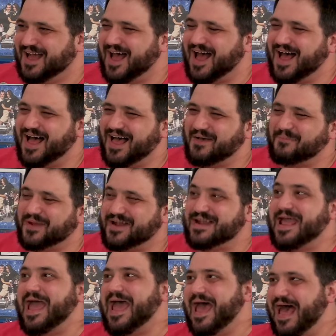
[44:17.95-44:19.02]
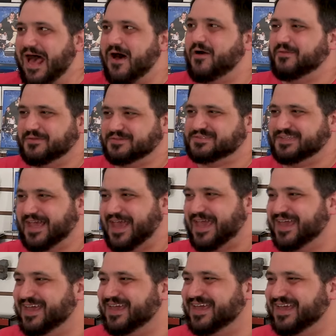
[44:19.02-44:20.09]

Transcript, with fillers: But now they'll say.